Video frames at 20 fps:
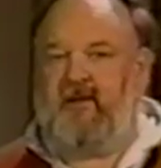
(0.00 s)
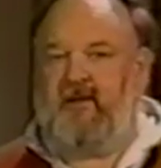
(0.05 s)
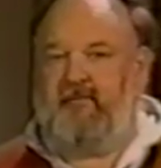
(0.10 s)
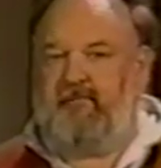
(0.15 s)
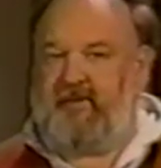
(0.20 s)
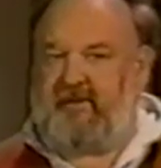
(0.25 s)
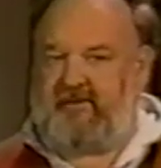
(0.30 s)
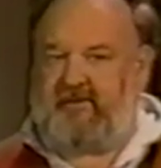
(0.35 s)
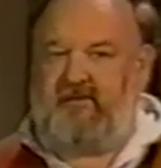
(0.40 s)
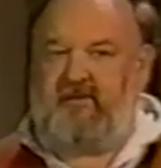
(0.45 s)

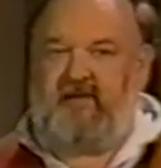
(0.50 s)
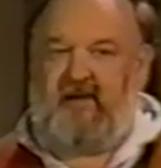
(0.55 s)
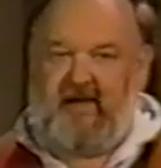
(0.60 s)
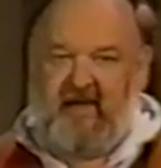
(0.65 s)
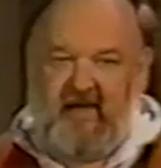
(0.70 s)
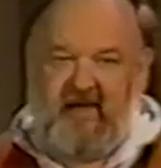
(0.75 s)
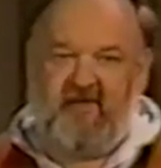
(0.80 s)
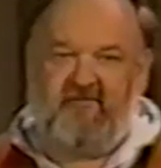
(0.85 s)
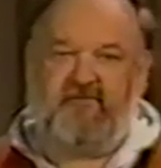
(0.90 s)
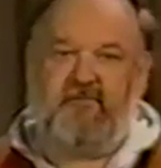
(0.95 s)
but you
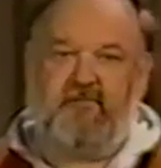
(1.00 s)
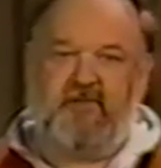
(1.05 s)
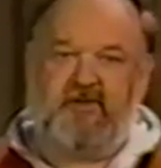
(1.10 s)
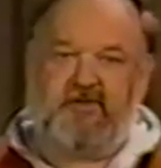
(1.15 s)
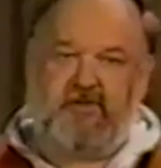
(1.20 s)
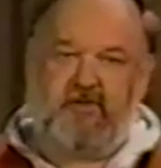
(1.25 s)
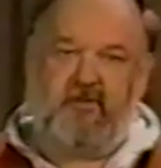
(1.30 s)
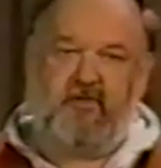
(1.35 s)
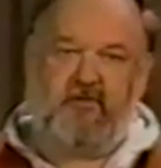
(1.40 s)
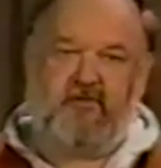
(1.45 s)
have to be
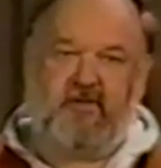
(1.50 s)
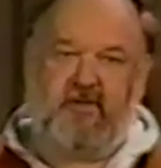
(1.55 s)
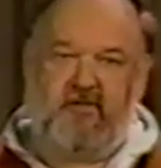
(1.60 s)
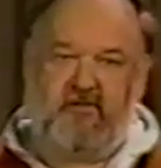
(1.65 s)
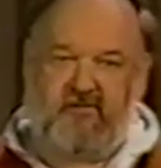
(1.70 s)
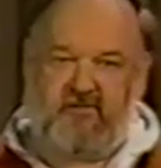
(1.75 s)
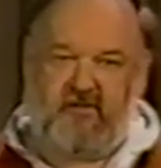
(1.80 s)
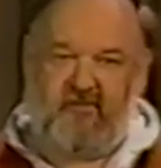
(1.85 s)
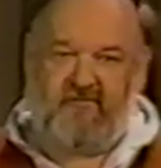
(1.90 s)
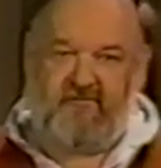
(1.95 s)
sure that
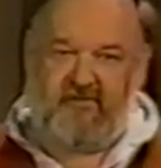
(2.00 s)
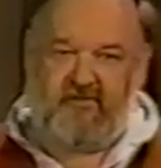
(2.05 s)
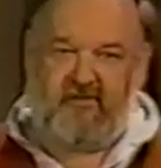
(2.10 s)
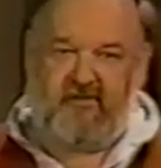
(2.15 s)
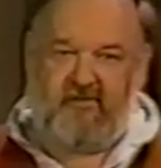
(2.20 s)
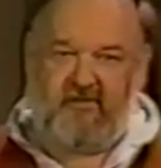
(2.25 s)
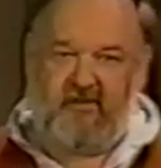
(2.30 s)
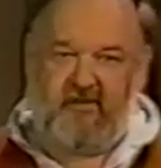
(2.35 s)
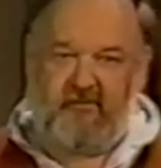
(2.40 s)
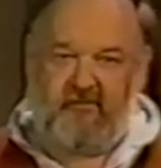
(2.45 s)
your surface
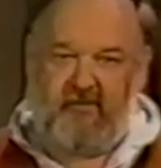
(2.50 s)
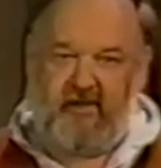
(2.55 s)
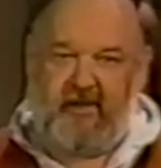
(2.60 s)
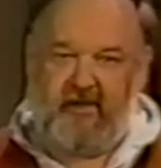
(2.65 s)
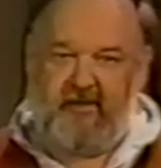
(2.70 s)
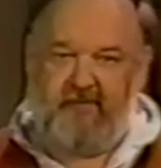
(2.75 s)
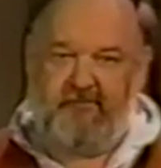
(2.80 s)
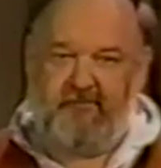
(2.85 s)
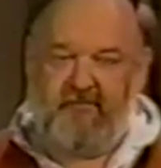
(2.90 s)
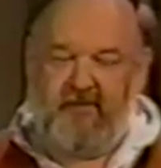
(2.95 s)
is done
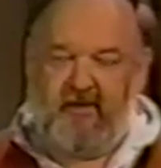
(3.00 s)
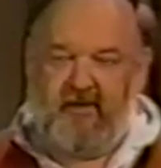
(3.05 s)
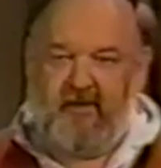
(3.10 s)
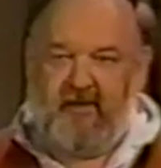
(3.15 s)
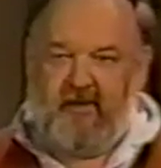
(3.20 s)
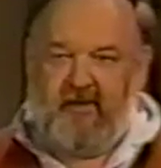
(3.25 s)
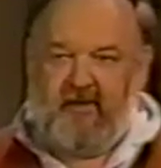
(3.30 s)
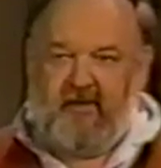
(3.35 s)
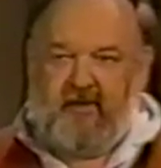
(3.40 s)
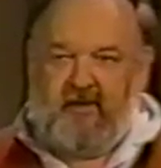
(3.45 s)
right.
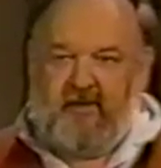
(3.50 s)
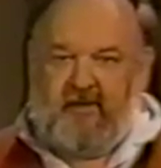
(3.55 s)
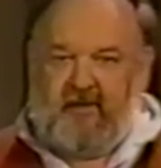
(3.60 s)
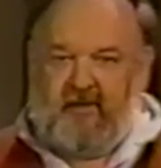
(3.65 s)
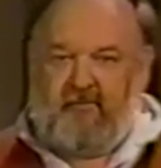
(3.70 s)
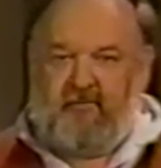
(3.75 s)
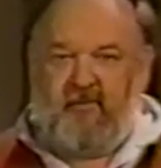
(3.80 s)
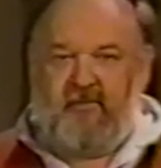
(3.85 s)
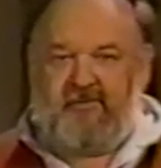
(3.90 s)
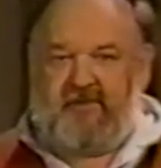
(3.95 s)

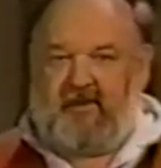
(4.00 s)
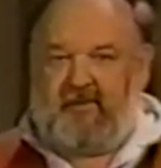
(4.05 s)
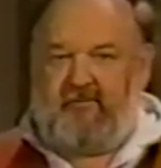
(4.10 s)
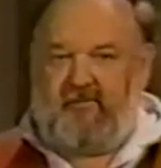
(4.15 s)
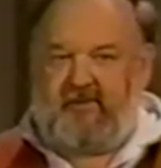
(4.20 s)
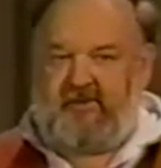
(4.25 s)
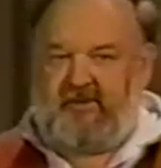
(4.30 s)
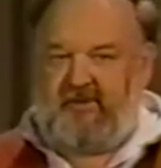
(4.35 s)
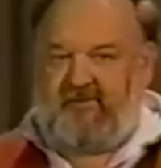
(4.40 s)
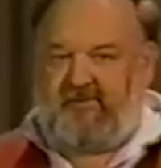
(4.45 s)
Now, most time
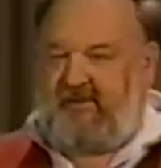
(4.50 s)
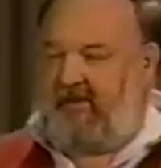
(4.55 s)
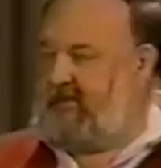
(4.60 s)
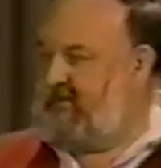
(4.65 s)
what you'll see